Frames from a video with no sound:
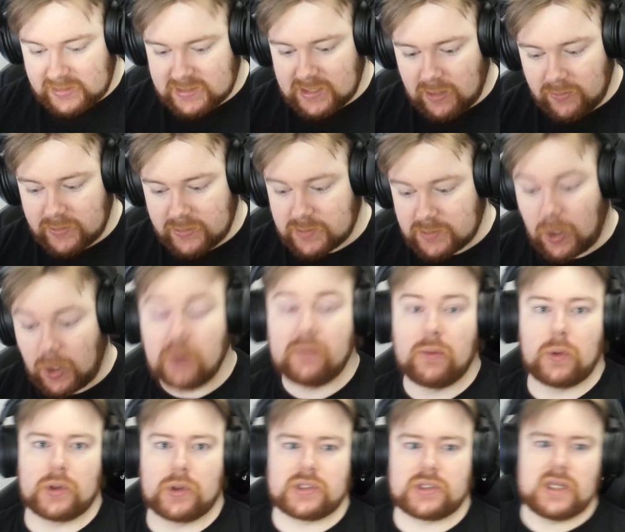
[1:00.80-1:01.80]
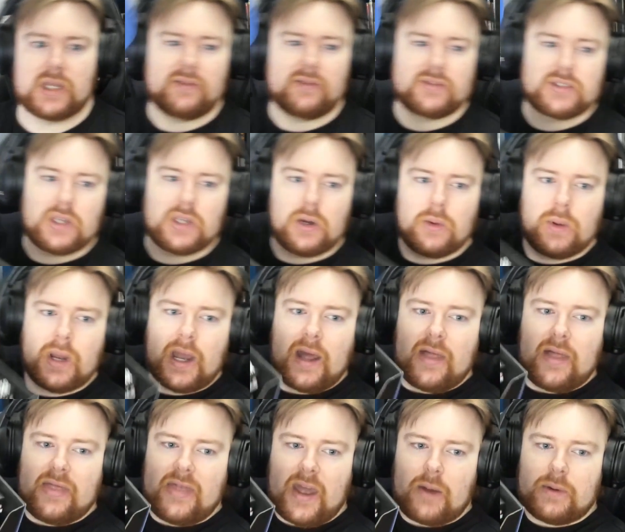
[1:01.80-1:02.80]
tell there's some Overwatch stuff, so
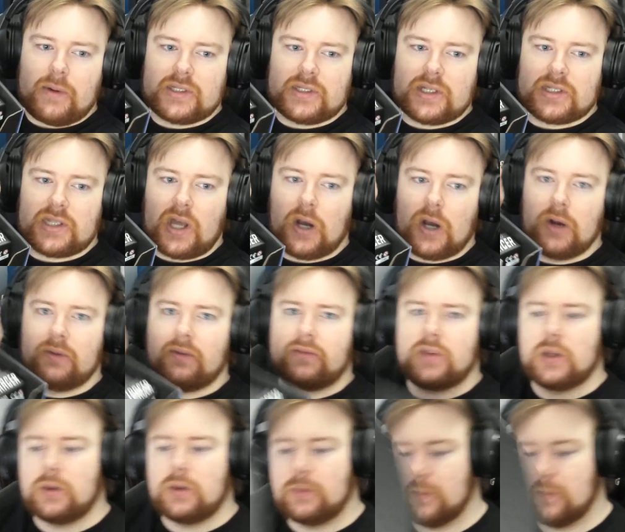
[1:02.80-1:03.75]
there is just the overview.